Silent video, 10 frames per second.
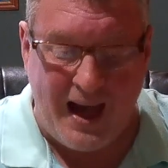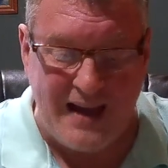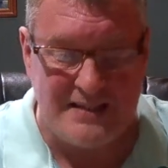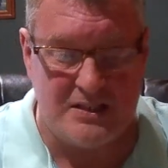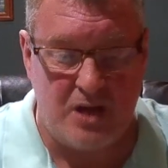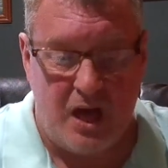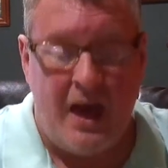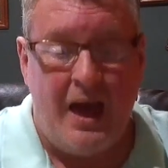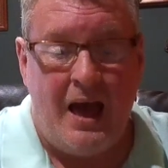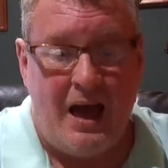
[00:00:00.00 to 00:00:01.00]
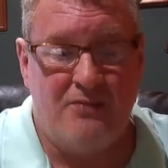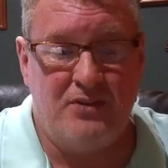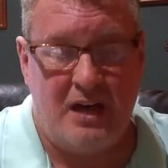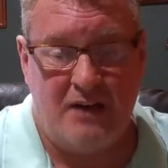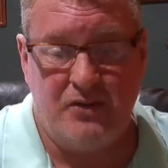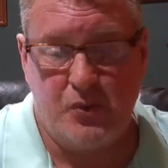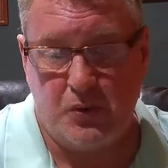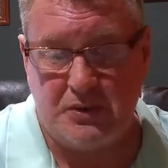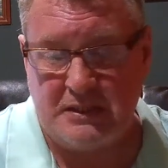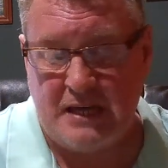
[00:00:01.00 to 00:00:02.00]
did heavy
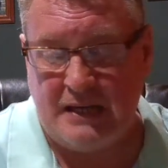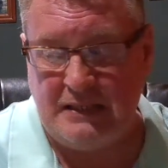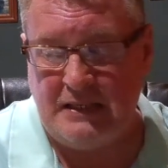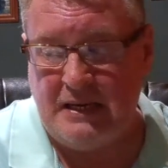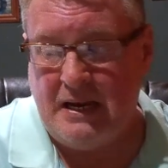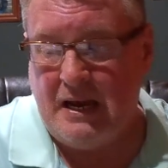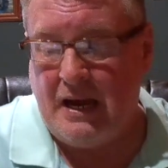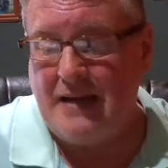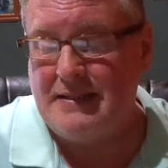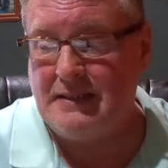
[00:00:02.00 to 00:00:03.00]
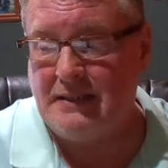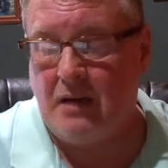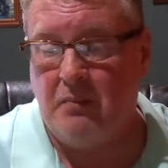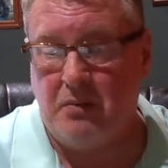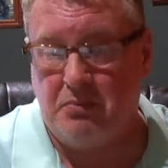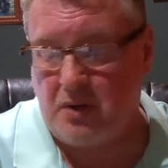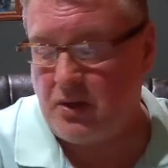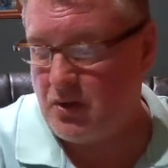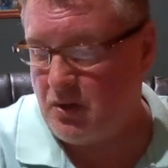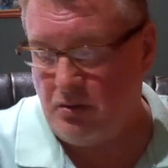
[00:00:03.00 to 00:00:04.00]
quilting on it. I did it on my
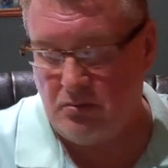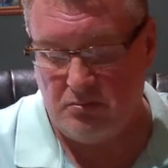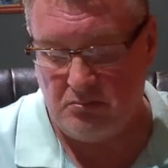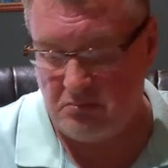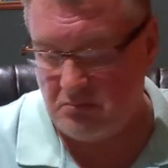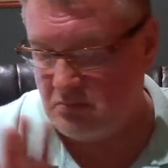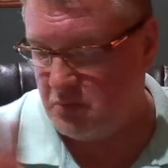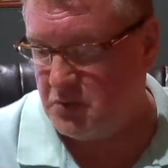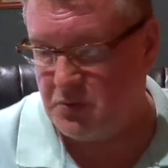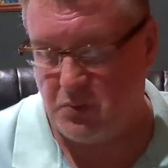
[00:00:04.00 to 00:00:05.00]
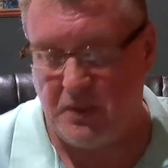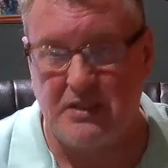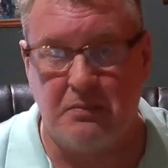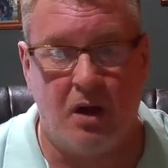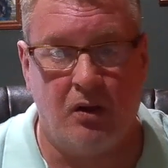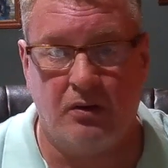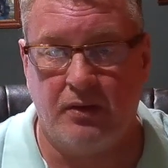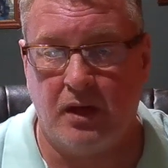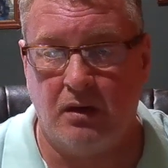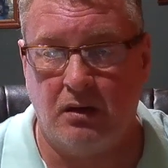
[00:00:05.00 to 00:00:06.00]
brother, which was way smaller
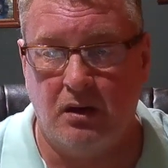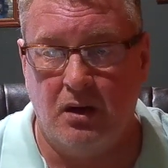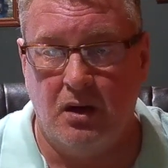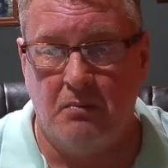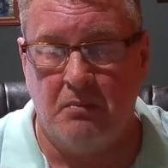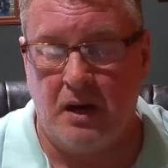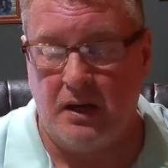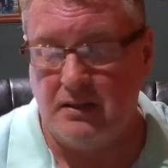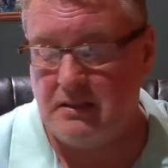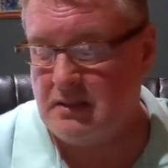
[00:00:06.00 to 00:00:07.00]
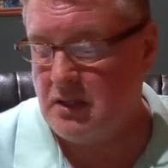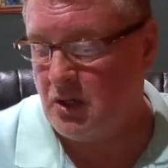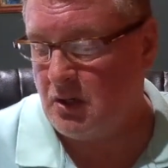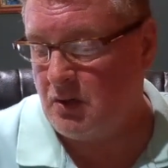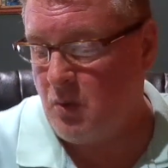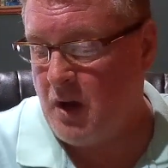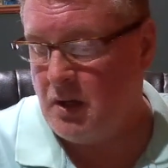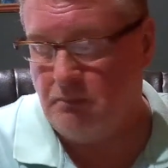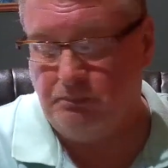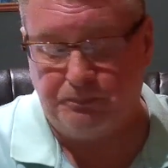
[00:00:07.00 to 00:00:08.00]
than my Singer
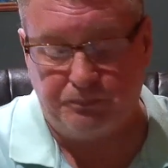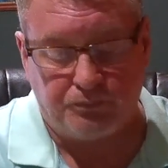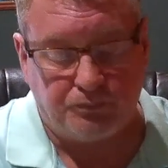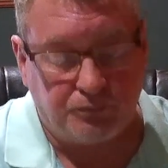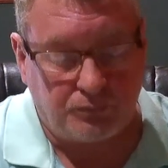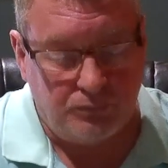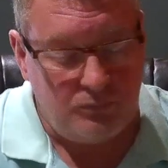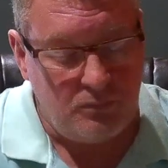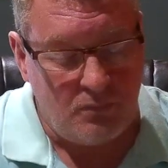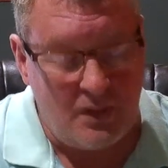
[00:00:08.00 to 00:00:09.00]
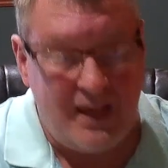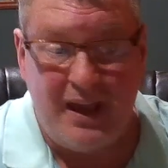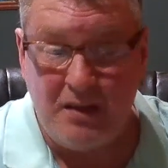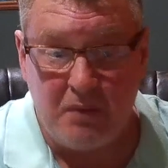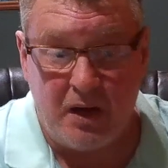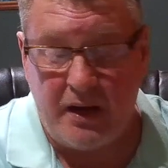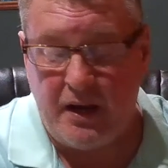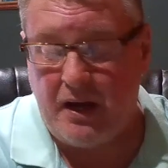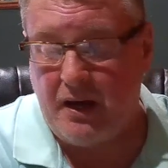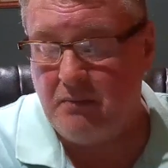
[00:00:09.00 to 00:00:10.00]
Quantum, and my
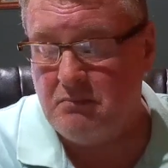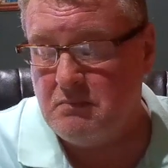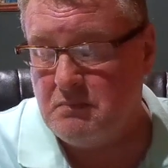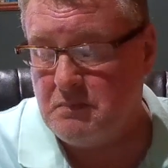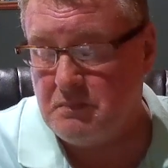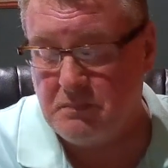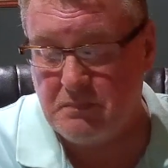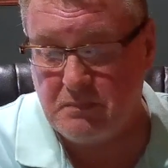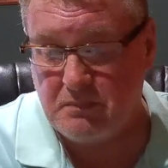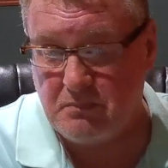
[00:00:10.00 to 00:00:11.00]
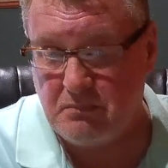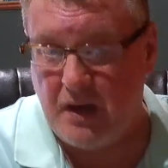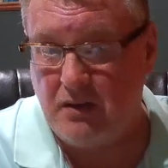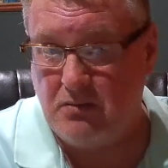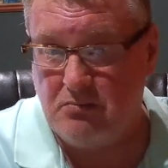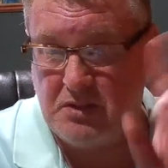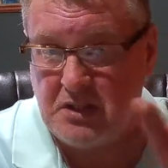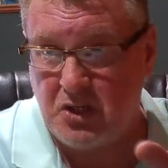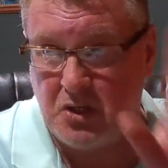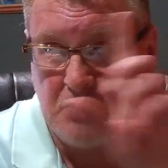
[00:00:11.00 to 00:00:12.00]
my
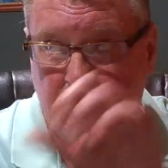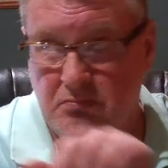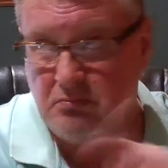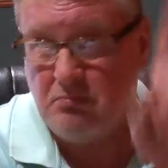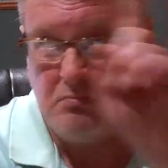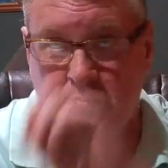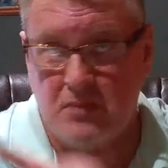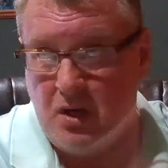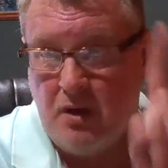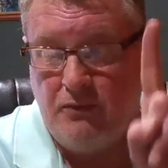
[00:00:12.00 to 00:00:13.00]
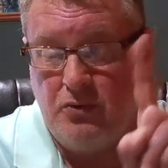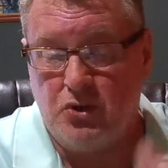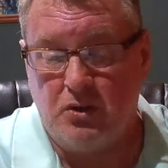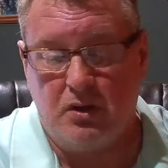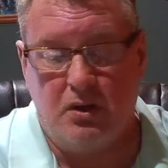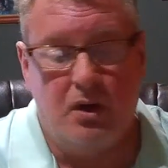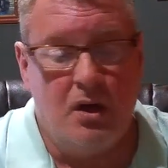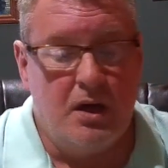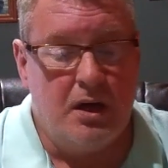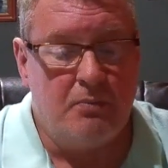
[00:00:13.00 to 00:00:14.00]
Singer Futura
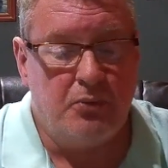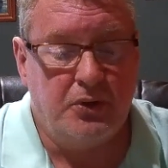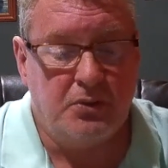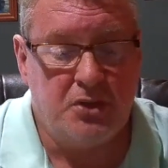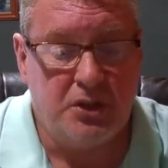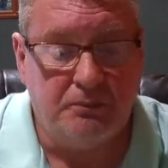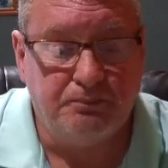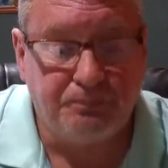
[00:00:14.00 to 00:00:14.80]
embroidery machine.